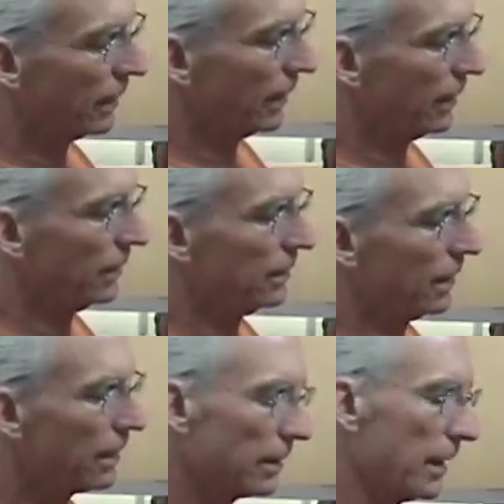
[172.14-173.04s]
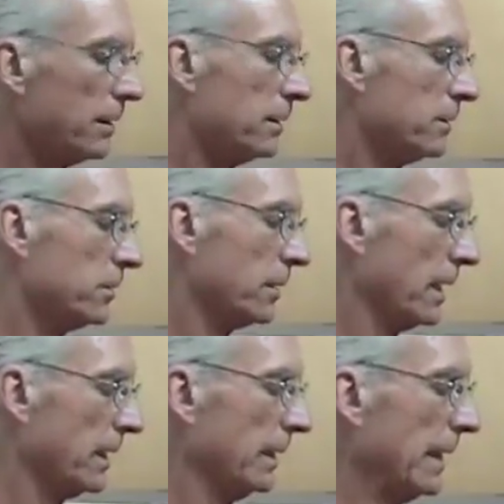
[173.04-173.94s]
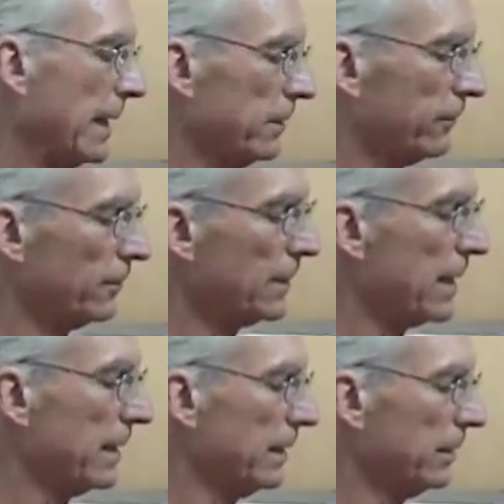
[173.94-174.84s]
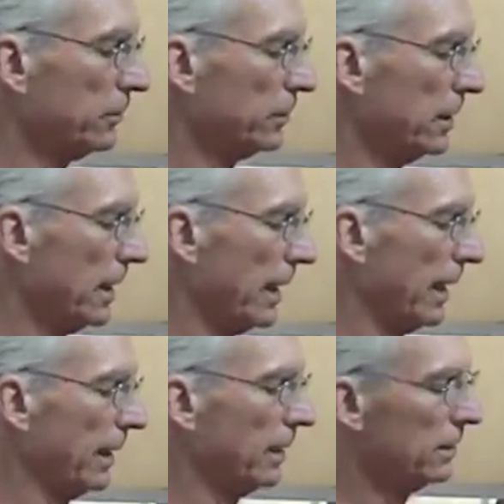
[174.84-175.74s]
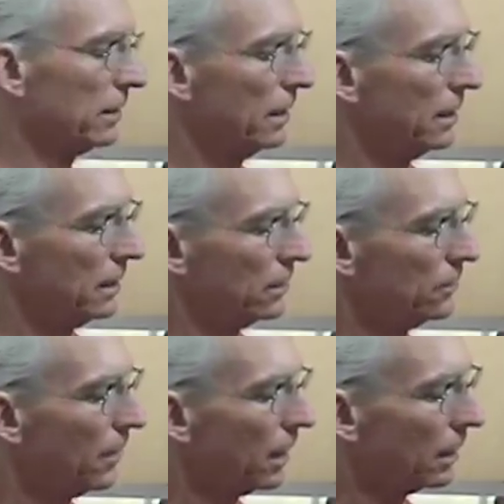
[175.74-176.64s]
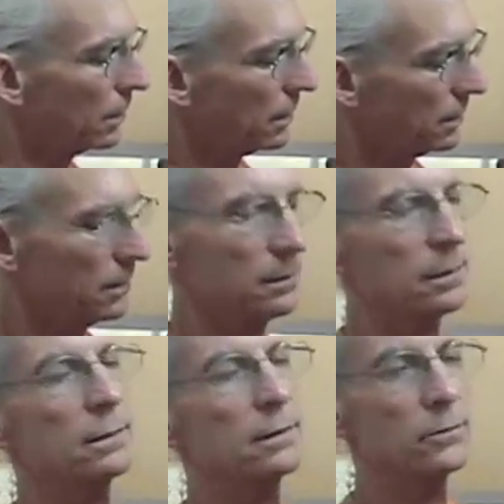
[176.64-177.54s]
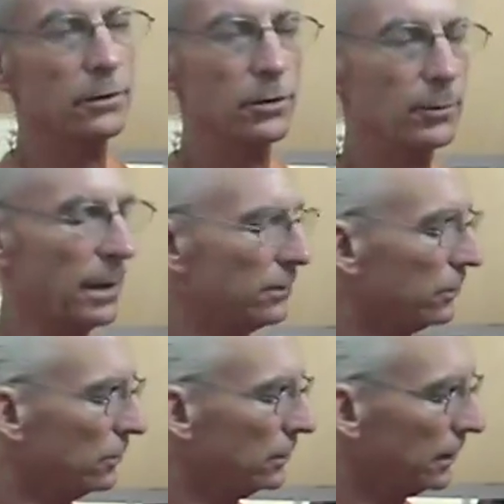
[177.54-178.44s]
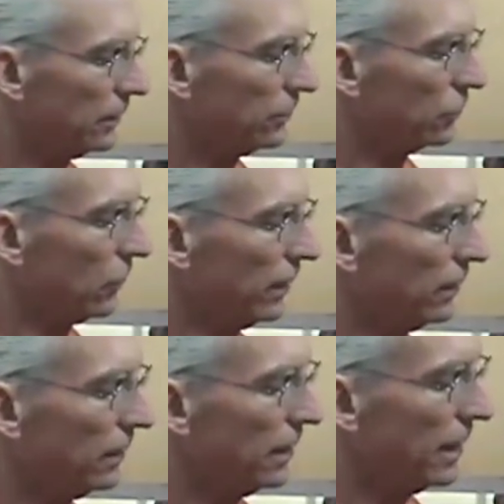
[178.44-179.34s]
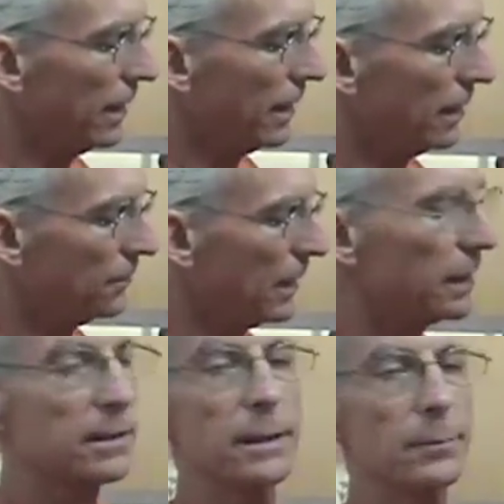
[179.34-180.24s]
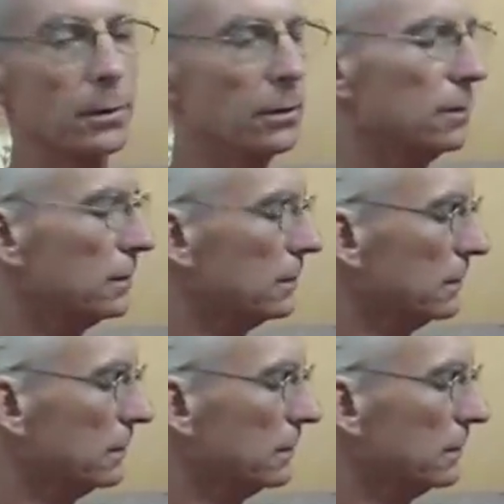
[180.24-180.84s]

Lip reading: and an inch and an eighth from that edge. And you mark with your pencil and square, make a dimple,